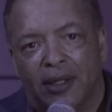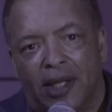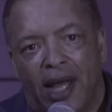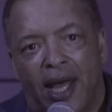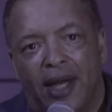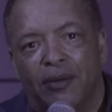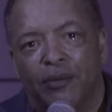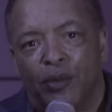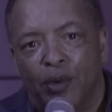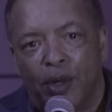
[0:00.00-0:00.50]

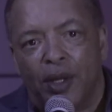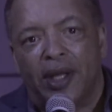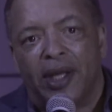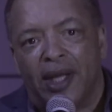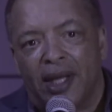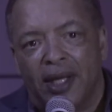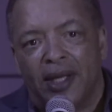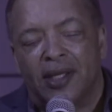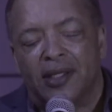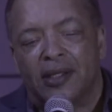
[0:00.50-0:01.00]
That really
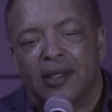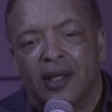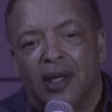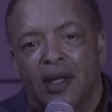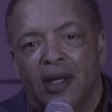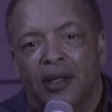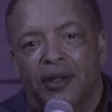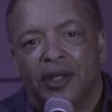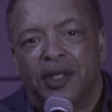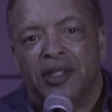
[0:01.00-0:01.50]
is
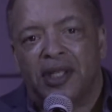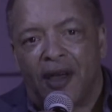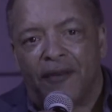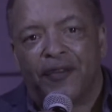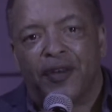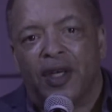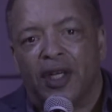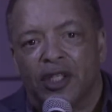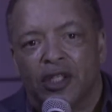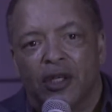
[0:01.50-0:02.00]
the
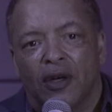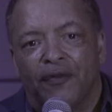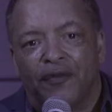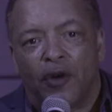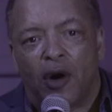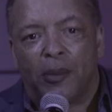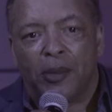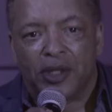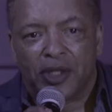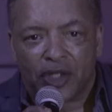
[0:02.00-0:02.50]
definition of farming,